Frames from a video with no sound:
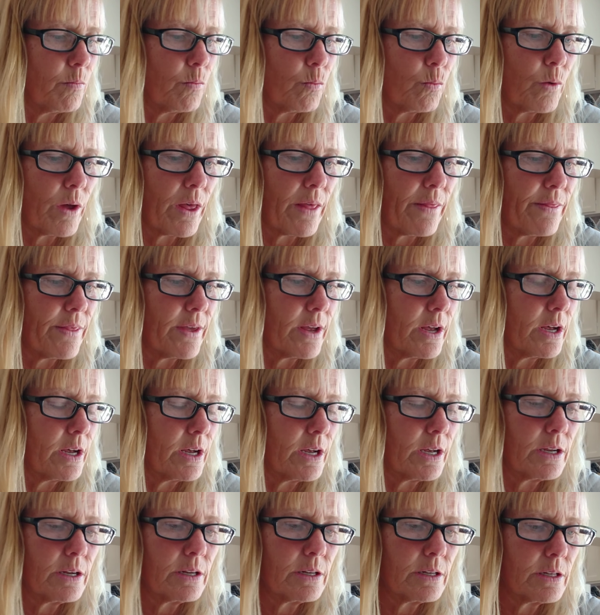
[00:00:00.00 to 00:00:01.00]
with
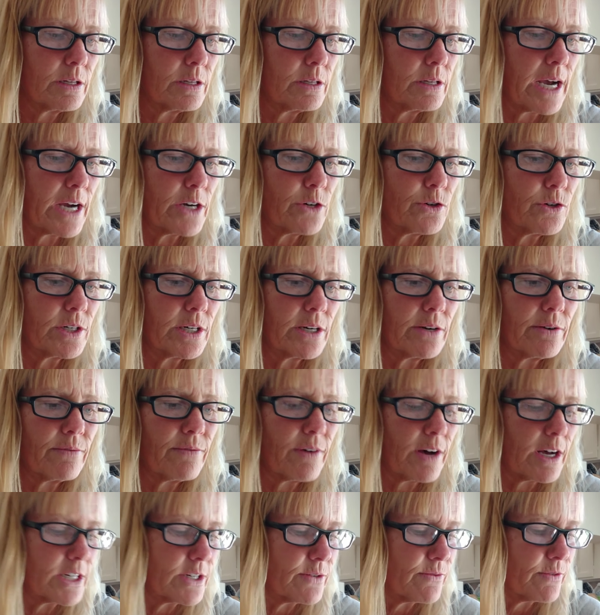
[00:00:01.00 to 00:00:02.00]
the nitrogen and
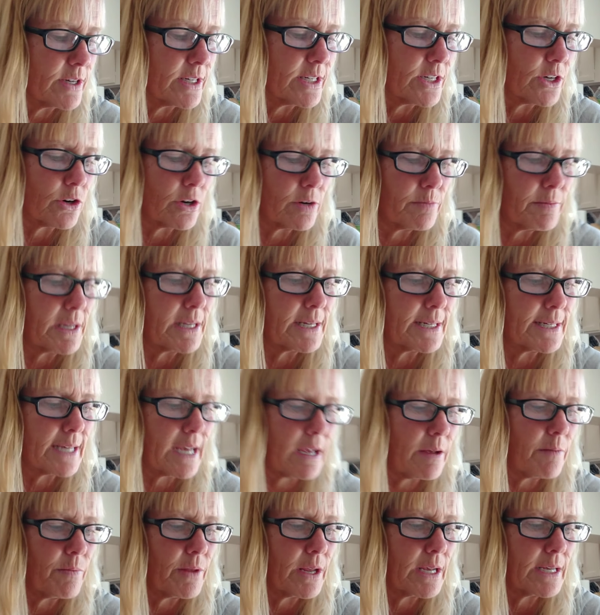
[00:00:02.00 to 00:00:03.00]
phosphorus are going to be the
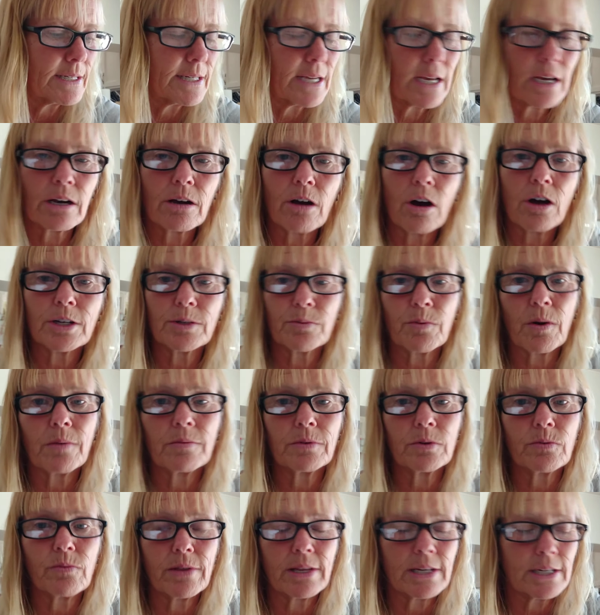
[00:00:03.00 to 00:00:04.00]
same things that cause
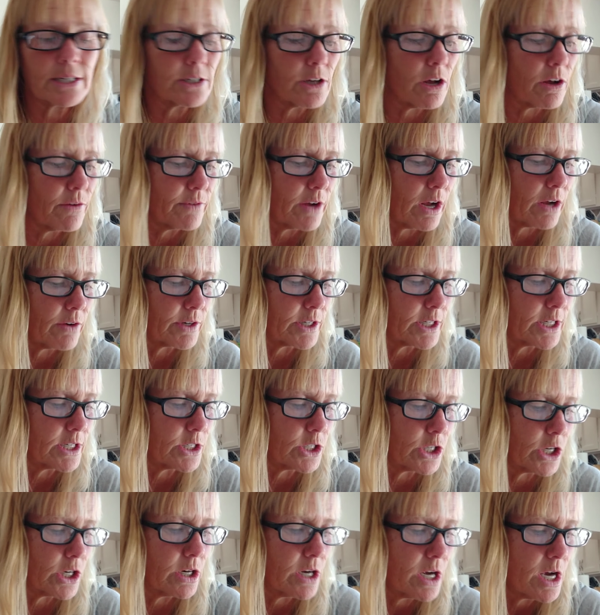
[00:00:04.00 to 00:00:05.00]
problems with dissolved
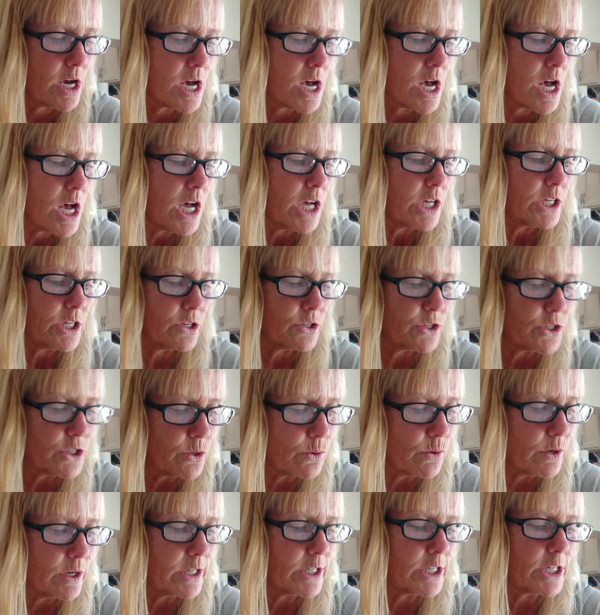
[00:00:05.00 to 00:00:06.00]
oxygen. So
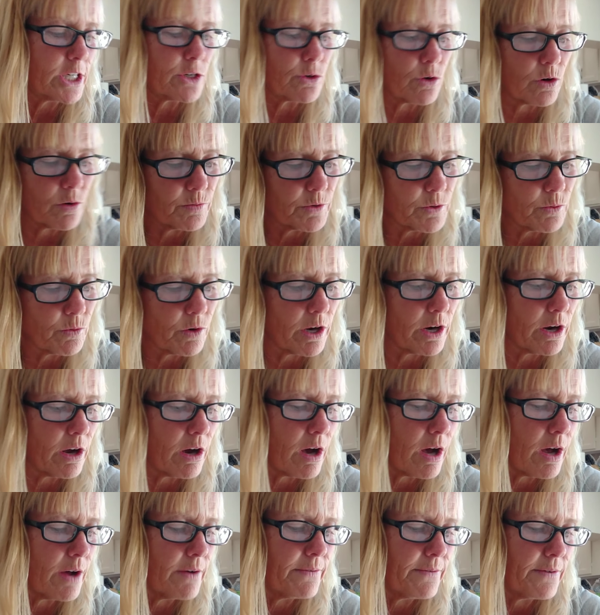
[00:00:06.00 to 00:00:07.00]
sewage storms,
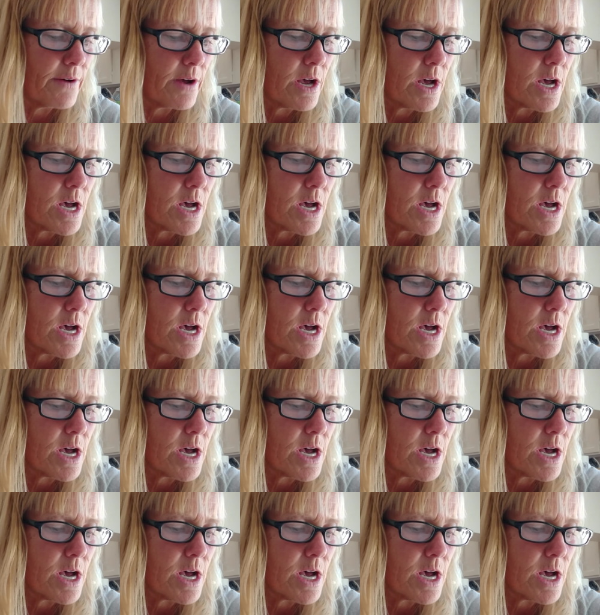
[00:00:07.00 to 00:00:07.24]
runoff,